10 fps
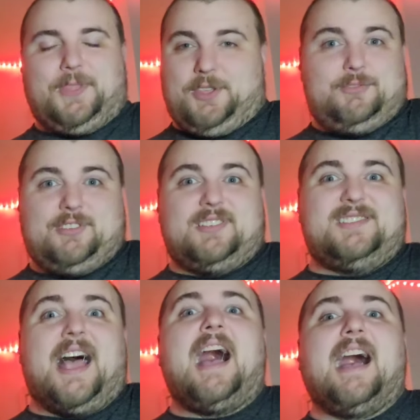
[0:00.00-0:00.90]
you just
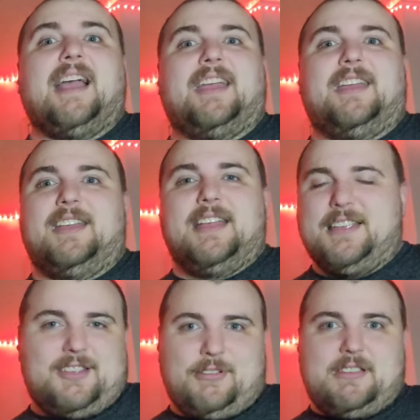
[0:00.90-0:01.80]
die.
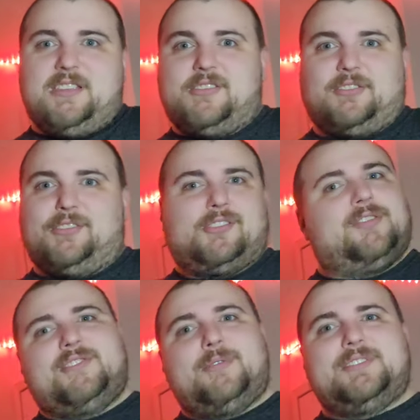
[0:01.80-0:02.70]

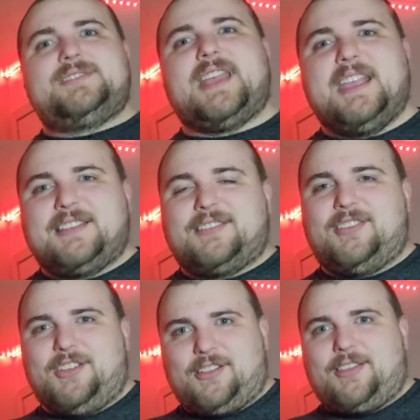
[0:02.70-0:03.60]
There's no stakes
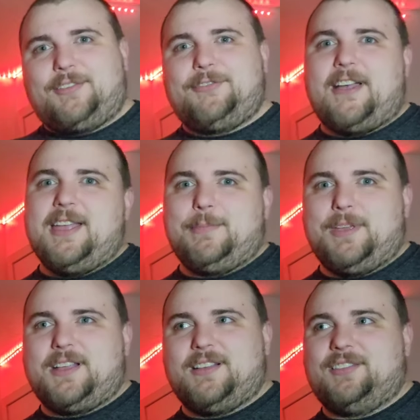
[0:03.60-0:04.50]
to you in this fight
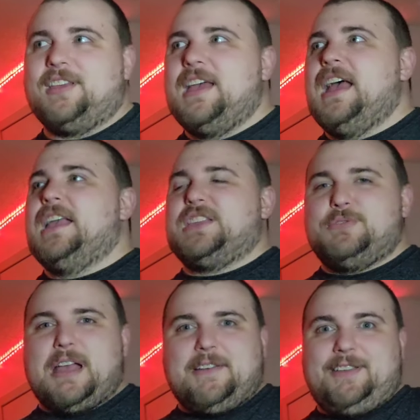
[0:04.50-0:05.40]
because
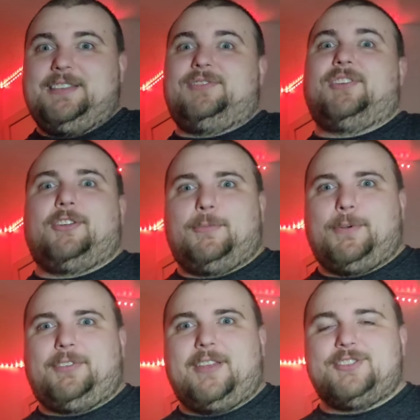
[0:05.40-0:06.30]
you have a
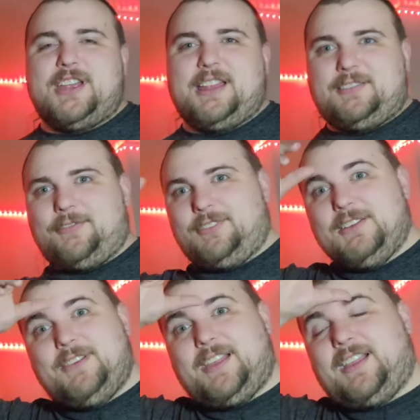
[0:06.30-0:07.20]
0% chance of
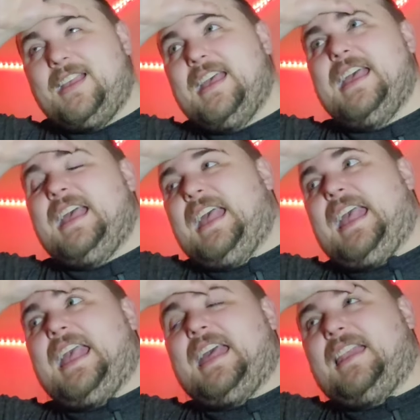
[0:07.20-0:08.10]
living.
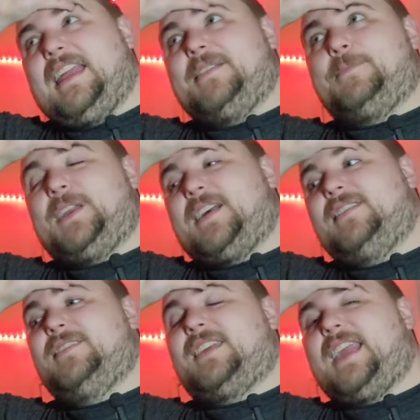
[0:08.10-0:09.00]
And it's
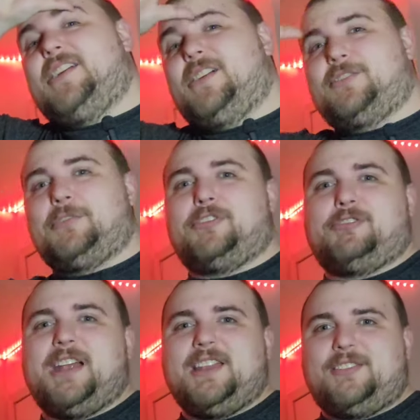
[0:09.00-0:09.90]
because the character is
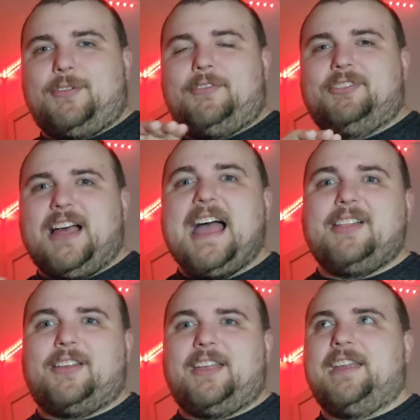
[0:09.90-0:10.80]
written so
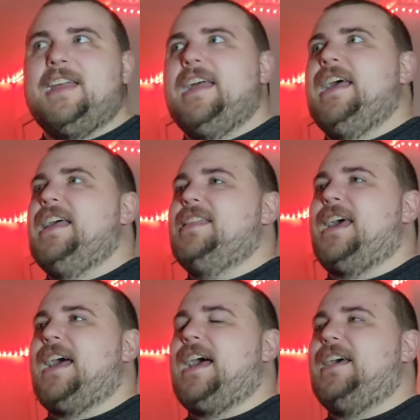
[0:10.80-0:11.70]
flatly
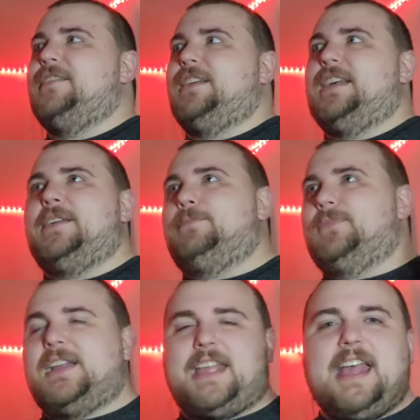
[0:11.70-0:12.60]
that it,
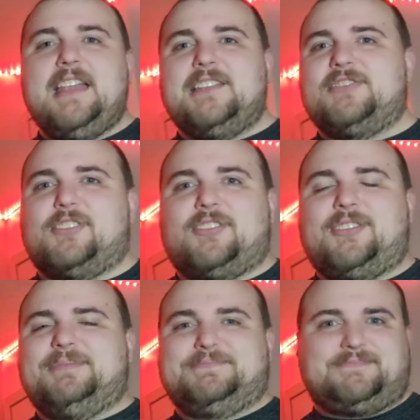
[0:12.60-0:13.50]
again, just